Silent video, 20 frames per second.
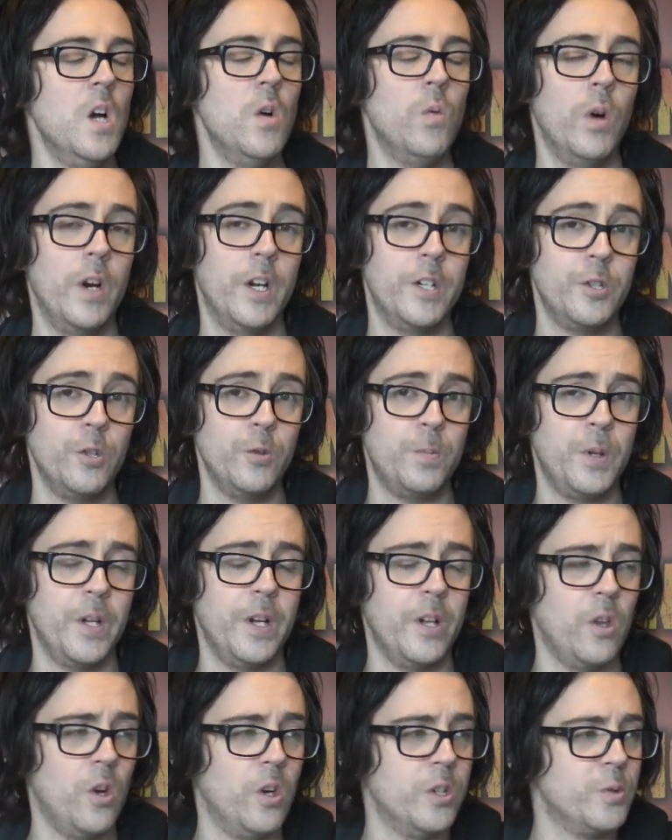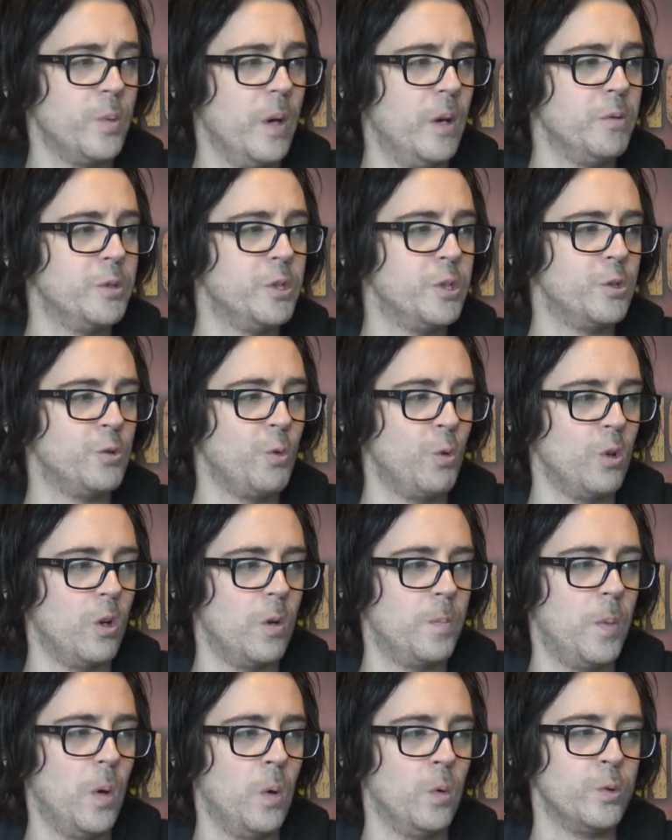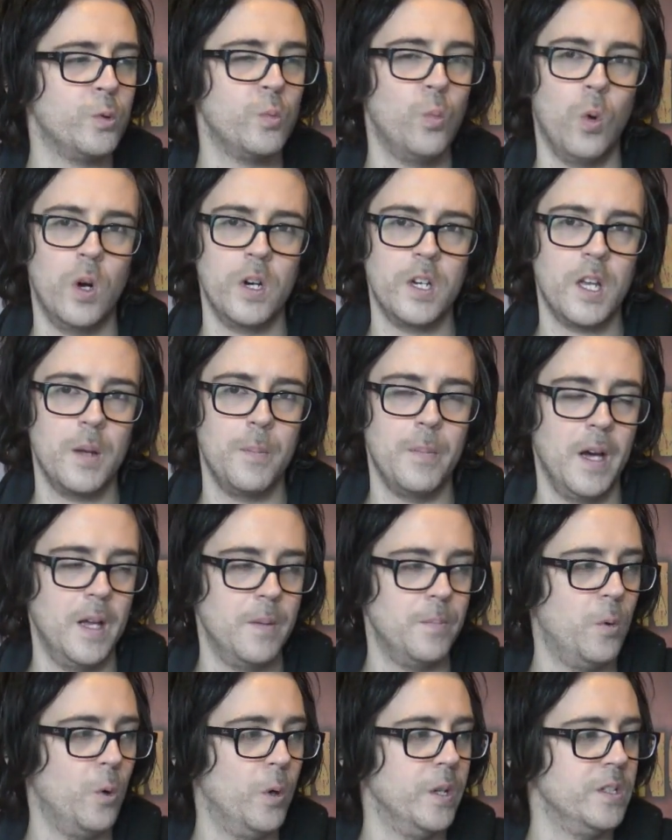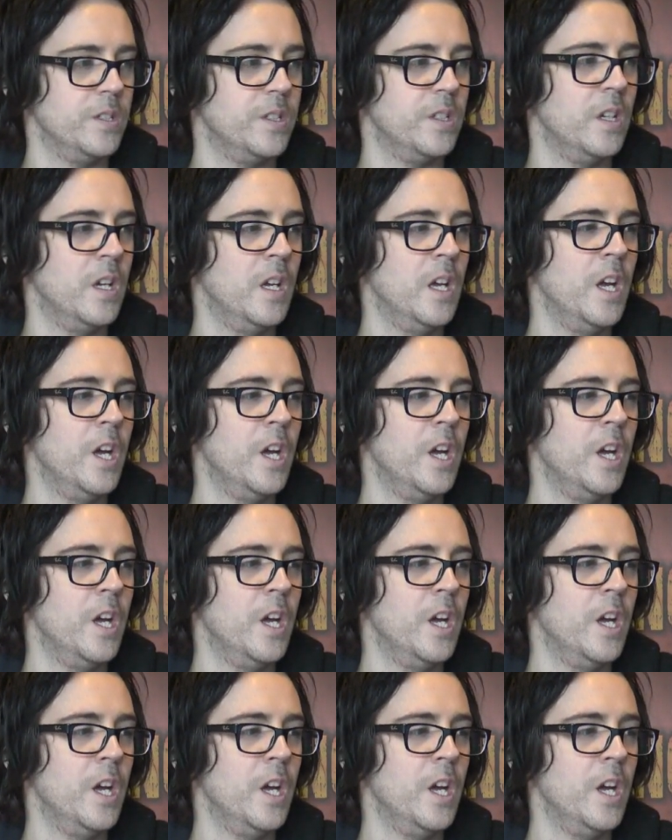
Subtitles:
One I do play a lot as well is Solar Pulse, 1 command point.